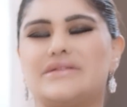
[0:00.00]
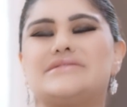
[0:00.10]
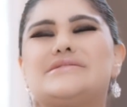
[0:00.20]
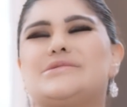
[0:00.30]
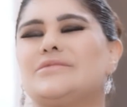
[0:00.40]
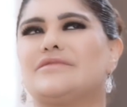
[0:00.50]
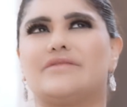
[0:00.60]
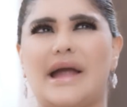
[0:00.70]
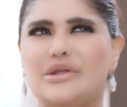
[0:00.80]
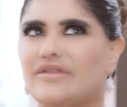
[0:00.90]
how do
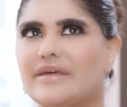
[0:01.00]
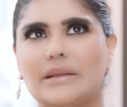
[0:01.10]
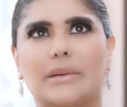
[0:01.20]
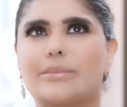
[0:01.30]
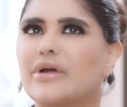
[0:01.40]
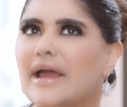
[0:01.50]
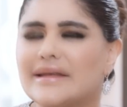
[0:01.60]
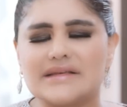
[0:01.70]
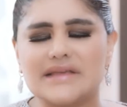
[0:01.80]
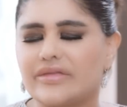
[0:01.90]
you feel about
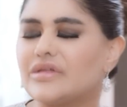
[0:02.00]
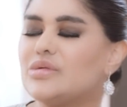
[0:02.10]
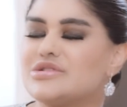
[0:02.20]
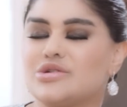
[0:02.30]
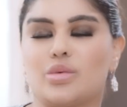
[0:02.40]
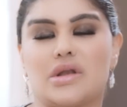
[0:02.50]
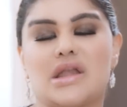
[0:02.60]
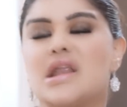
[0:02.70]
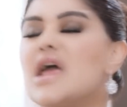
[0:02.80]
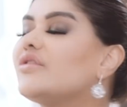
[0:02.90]
Brandy saying that you two were
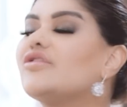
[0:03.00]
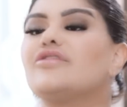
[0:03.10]
never